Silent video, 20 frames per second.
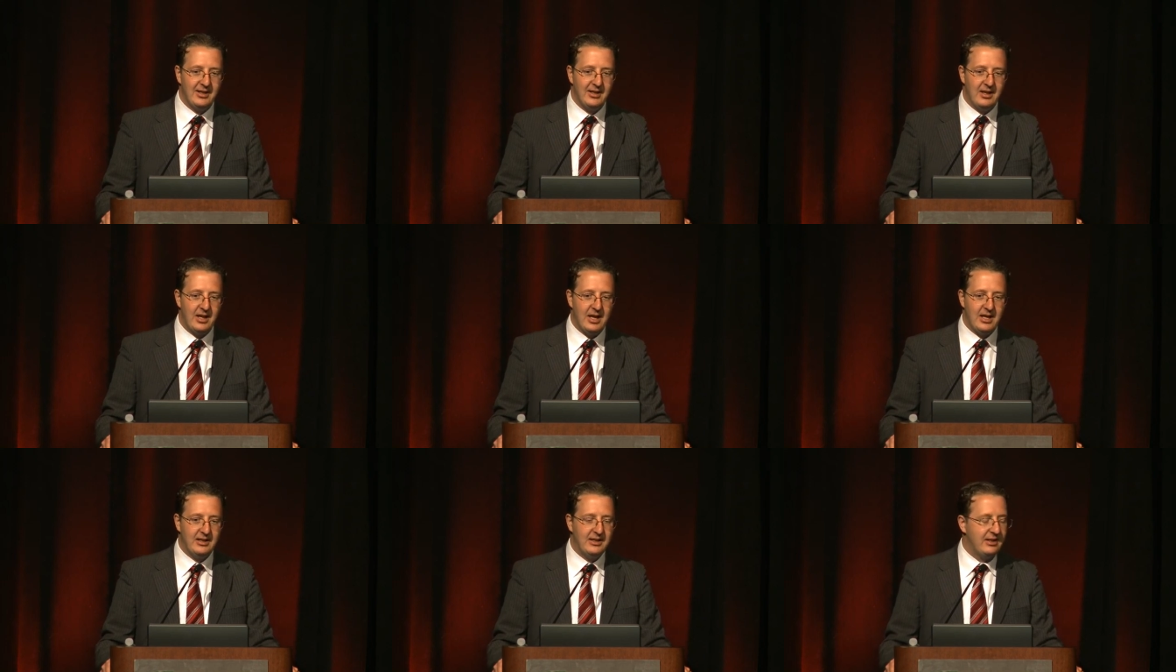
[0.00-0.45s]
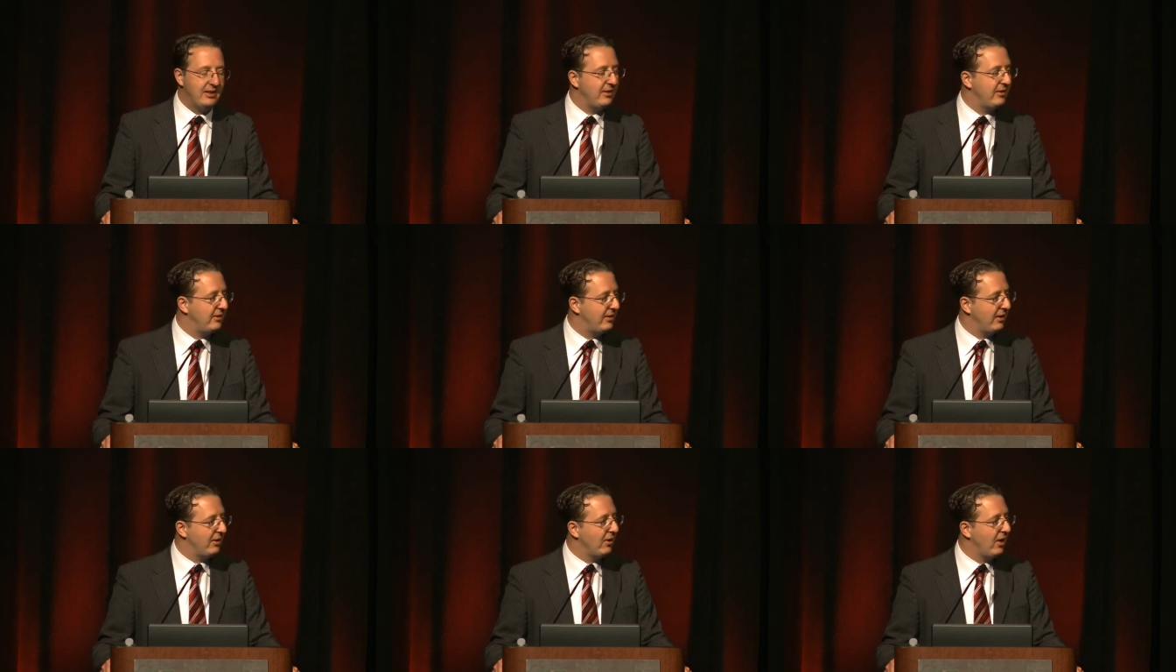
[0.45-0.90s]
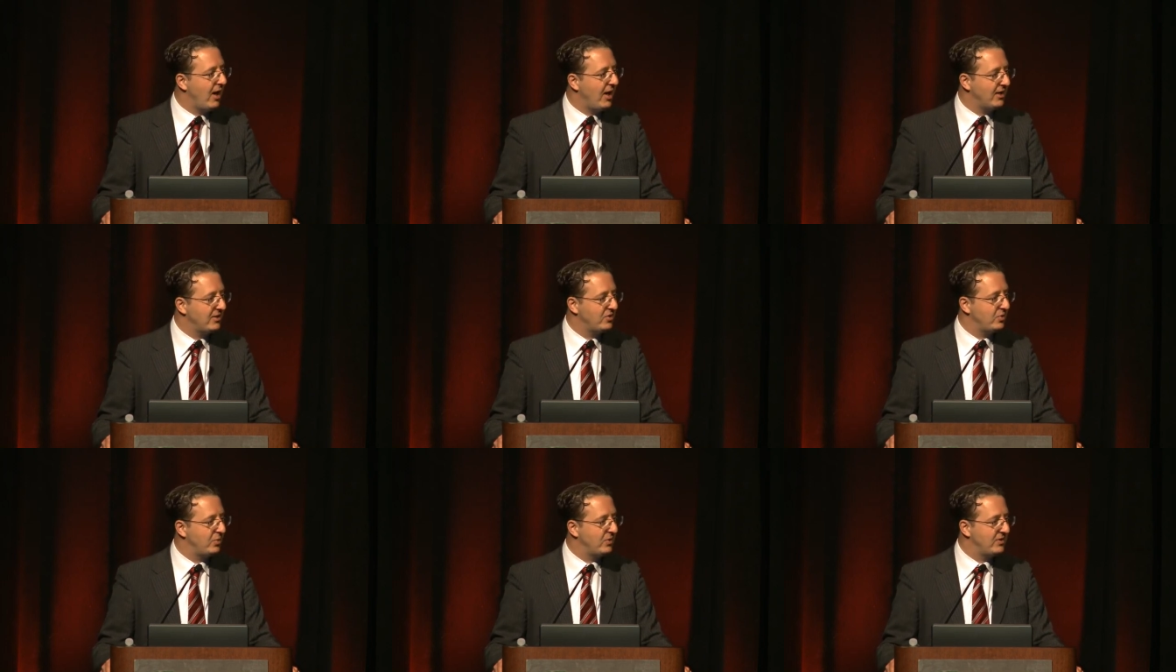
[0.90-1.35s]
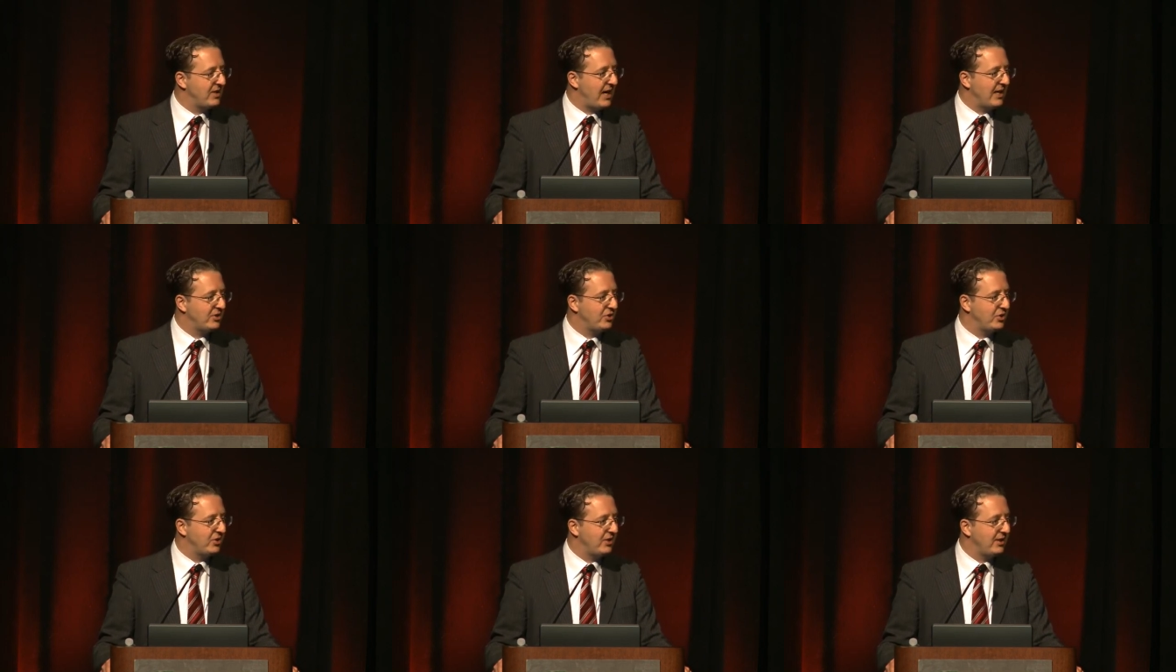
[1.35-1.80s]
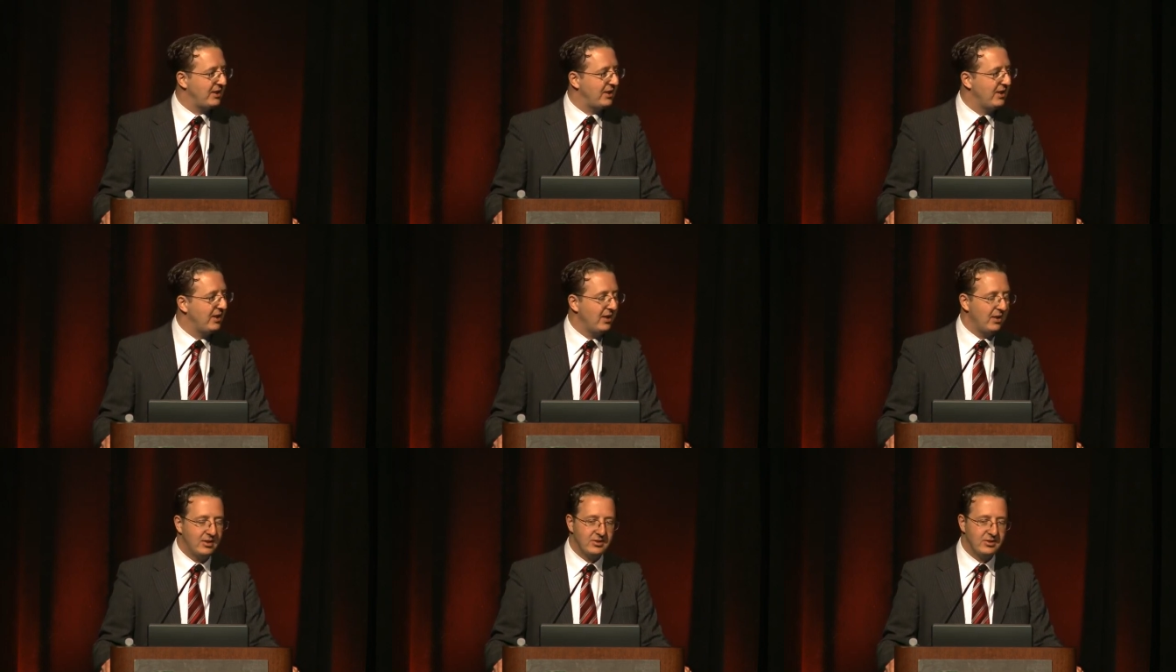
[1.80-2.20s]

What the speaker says: and the loss was actually